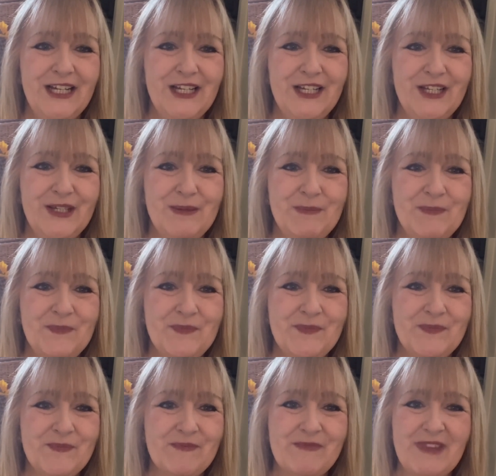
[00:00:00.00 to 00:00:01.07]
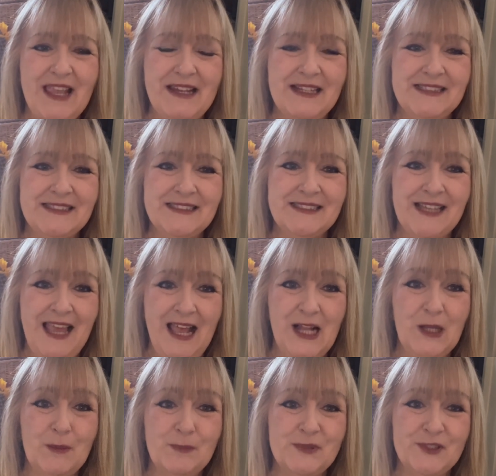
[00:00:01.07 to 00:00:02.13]
Um, and it
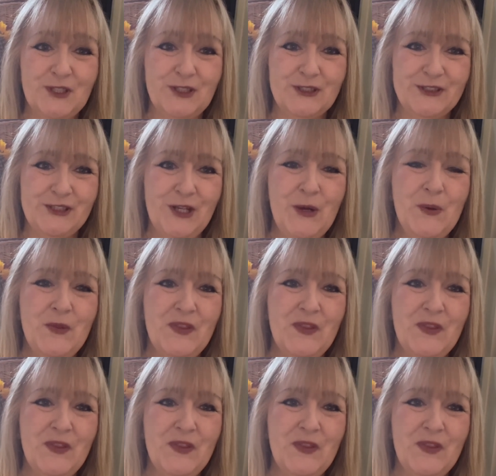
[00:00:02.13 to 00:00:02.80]
helps also